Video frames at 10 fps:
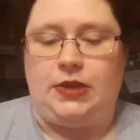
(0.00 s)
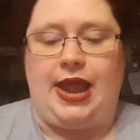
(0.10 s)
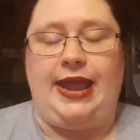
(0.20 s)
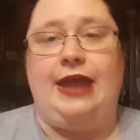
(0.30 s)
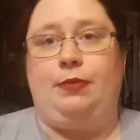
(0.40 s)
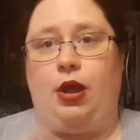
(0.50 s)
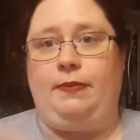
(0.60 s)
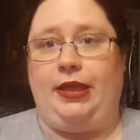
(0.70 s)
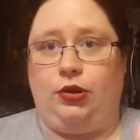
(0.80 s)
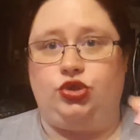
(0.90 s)
I had bought
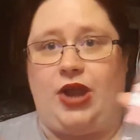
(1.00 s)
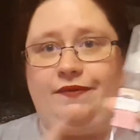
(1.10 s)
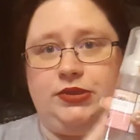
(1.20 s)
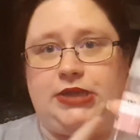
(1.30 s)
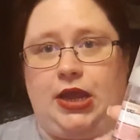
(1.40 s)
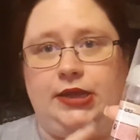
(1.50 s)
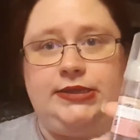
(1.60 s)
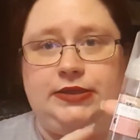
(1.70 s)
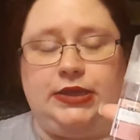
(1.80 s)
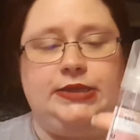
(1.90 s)
my little travel
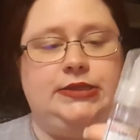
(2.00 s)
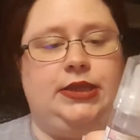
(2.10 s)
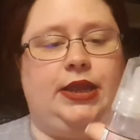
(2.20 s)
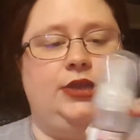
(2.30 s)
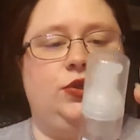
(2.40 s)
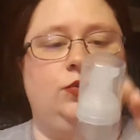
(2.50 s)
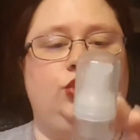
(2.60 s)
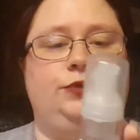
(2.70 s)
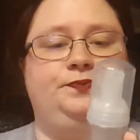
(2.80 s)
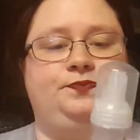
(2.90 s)
size, this, like I told
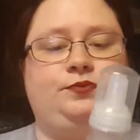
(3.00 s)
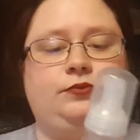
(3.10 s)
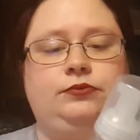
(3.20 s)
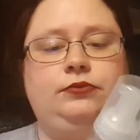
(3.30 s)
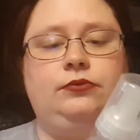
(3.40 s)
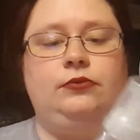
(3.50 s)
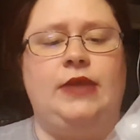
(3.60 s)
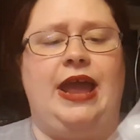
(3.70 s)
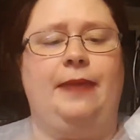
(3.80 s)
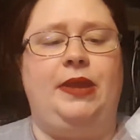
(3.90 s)
you.
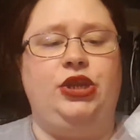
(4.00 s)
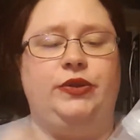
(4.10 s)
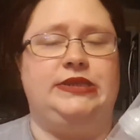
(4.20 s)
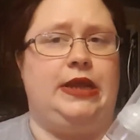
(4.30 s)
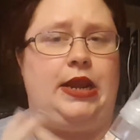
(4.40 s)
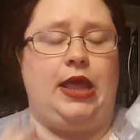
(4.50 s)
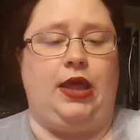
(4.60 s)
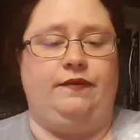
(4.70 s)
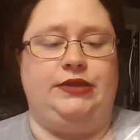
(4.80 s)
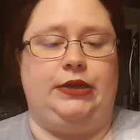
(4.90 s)
I had been using it and I
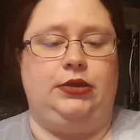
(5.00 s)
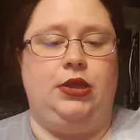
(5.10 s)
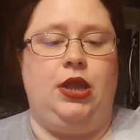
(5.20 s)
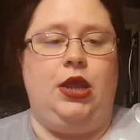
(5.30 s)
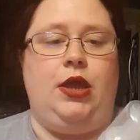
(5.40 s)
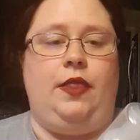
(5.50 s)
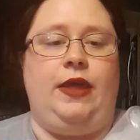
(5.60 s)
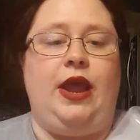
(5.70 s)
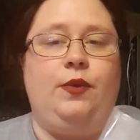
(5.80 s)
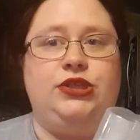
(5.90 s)
loved it.
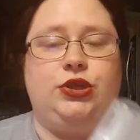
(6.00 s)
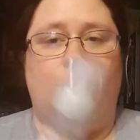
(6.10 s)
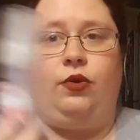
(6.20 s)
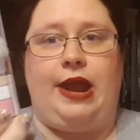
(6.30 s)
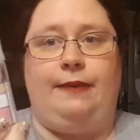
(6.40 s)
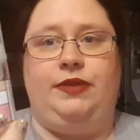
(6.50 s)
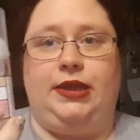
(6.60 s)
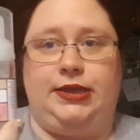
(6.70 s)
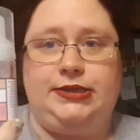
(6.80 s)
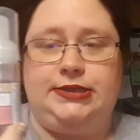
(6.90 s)
Then I went to go grab
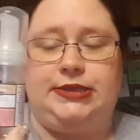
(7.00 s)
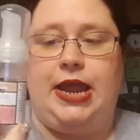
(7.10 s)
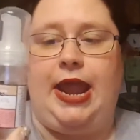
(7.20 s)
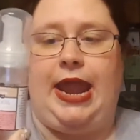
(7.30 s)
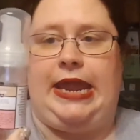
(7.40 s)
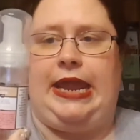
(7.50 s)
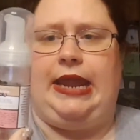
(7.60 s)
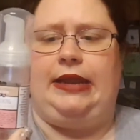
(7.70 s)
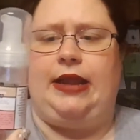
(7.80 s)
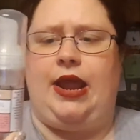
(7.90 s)
this
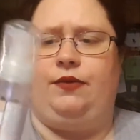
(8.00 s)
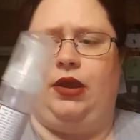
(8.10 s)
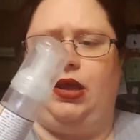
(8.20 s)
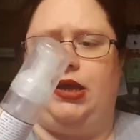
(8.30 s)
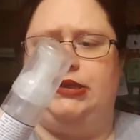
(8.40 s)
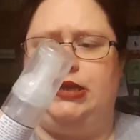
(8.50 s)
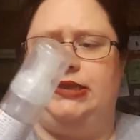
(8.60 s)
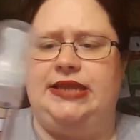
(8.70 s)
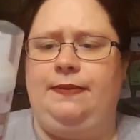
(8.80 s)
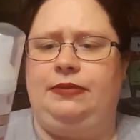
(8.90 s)
and I realized that
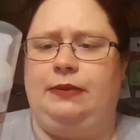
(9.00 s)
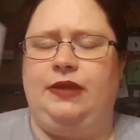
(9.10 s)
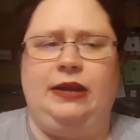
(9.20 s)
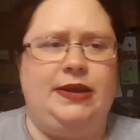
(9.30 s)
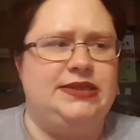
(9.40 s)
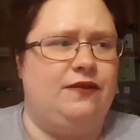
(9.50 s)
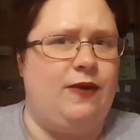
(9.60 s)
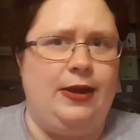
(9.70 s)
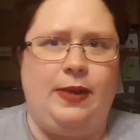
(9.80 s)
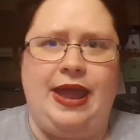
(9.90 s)
it's empty. I'm thinking to myself,
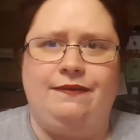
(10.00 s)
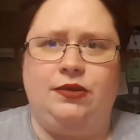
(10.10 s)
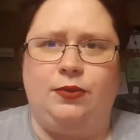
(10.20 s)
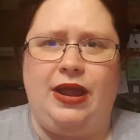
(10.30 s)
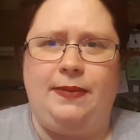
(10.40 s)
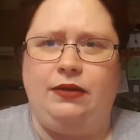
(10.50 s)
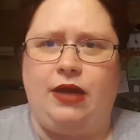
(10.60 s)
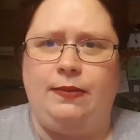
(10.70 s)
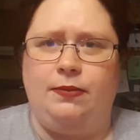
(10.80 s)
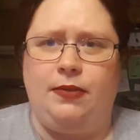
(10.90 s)
why am I
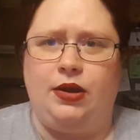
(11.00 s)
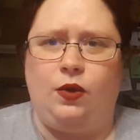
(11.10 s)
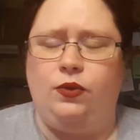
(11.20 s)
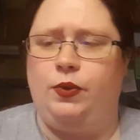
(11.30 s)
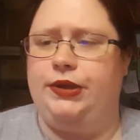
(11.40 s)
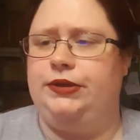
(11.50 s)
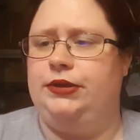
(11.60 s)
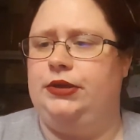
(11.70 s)
grabbing an old one?